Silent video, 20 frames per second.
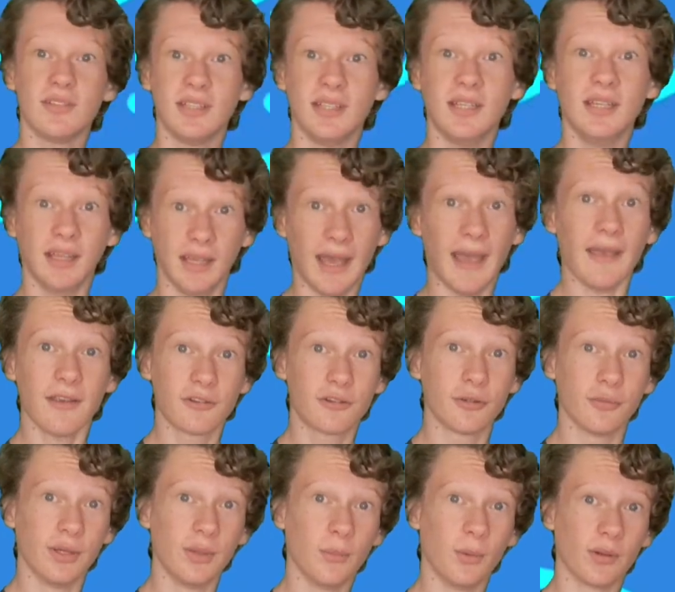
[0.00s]
It
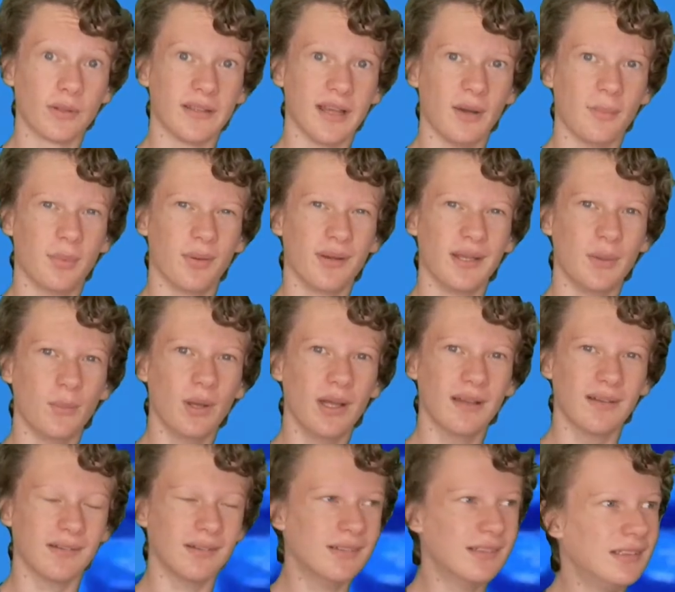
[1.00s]
actually worked out pretty
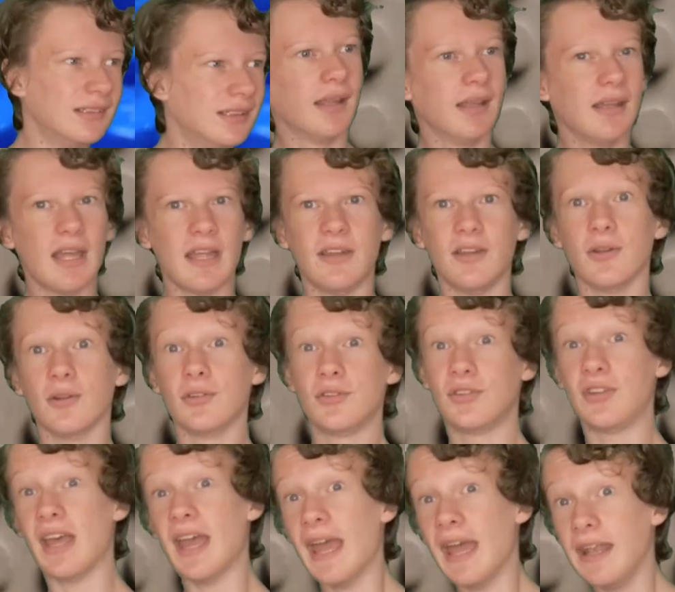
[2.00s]
well. Then there's
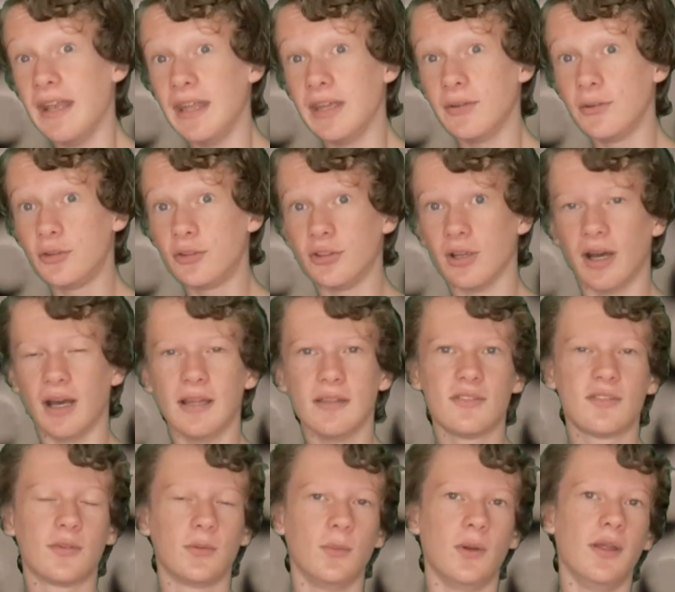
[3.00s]
the ending
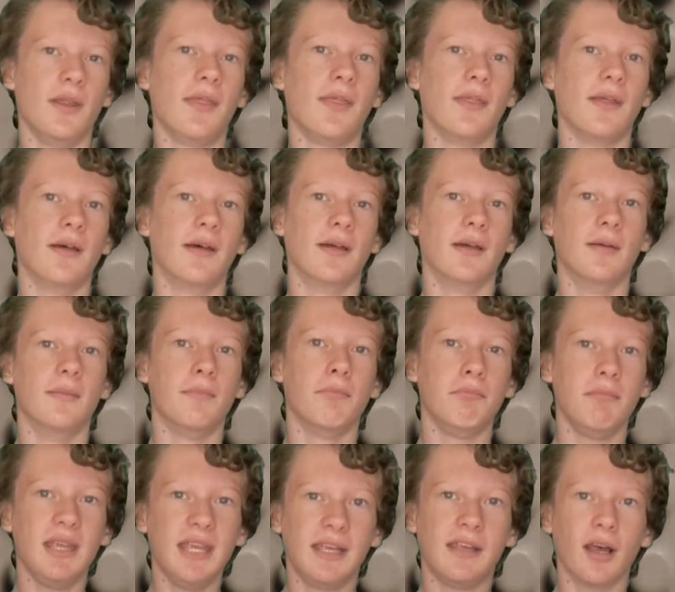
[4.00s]
shots with
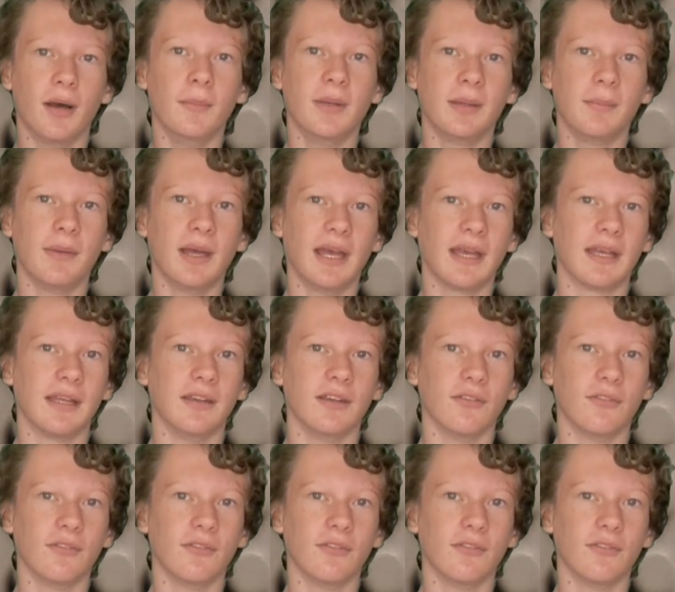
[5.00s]
me coming back in the